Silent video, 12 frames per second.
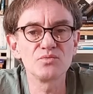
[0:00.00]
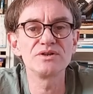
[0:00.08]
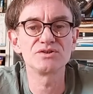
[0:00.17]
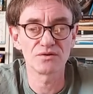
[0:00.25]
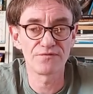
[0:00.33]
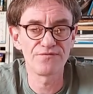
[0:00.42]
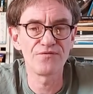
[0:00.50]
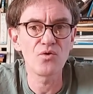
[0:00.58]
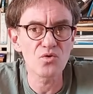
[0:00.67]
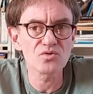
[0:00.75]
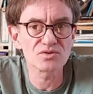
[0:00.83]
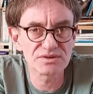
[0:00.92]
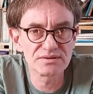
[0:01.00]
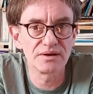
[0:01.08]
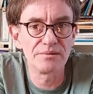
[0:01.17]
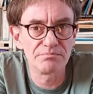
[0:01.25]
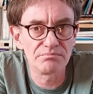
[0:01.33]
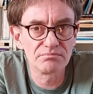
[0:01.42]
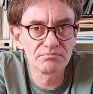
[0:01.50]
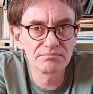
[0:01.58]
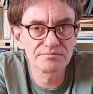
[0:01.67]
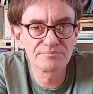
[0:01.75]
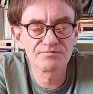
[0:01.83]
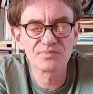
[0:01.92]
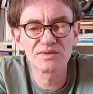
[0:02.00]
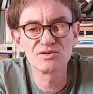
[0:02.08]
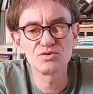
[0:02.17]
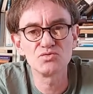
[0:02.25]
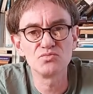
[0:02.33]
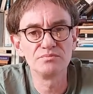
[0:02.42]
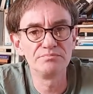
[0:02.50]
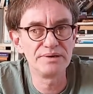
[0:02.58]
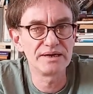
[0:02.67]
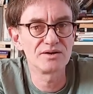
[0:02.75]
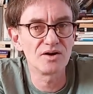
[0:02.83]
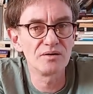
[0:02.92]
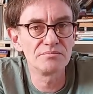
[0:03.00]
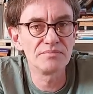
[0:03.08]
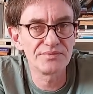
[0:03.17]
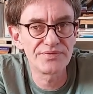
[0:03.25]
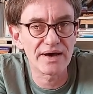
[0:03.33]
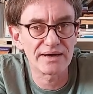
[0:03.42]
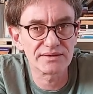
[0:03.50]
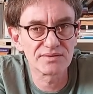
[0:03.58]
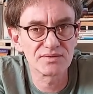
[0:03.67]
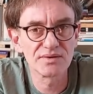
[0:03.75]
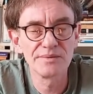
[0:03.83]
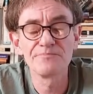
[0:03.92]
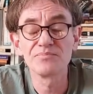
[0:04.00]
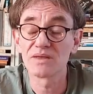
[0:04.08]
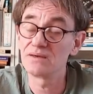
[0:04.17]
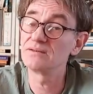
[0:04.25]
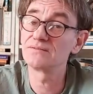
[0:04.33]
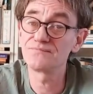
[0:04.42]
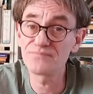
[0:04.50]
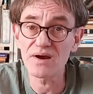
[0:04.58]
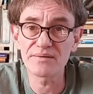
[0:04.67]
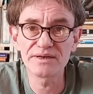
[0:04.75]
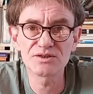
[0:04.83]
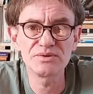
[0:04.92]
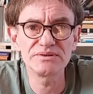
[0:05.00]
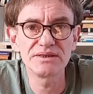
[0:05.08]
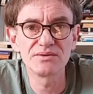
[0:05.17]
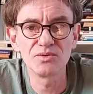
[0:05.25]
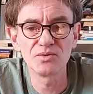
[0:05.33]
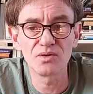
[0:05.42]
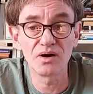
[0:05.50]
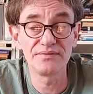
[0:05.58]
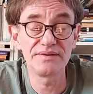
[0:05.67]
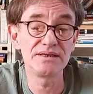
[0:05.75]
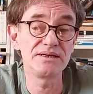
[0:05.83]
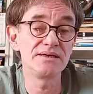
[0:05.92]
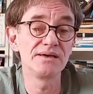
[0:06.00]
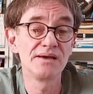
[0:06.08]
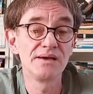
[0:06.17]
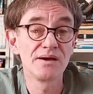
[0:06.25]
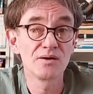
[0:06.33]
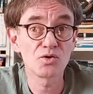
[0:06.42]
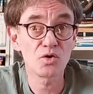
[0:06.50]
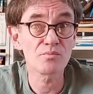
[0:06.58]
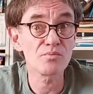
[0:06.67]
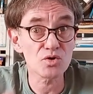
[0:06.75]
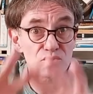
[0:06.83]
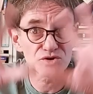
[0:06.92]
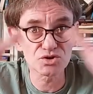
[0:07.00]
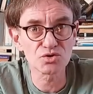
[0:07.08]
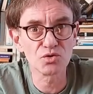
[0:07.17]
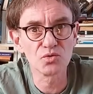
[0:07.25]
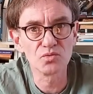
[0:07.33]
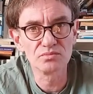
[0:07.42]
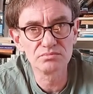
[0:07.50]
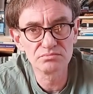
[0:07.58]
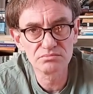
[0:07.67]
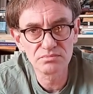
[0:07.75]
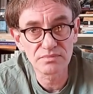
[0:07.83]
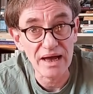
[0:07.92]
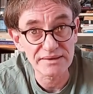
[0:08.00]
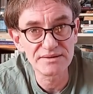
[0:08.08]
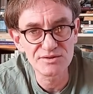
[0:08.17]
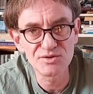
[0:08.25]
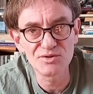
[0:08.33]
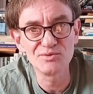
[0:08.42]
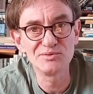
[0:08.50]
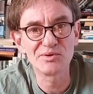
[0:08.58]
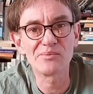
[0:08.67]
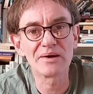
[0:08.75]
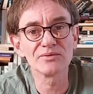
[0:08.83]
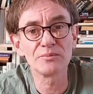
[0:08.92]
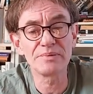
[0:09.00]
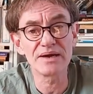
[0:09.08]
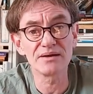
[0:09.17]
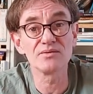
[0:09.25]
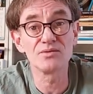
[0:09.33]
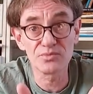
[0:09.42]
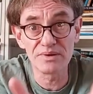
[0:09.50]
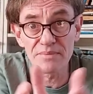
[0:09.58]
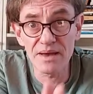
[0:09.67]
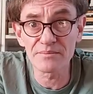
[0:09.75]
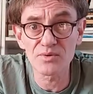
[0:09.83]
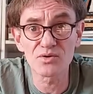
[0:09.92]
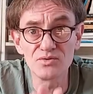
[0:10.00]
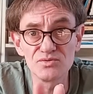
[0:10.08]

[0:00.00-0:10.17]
which forced them to become that. He is very critical of the commercial attitude around the piano. Remember,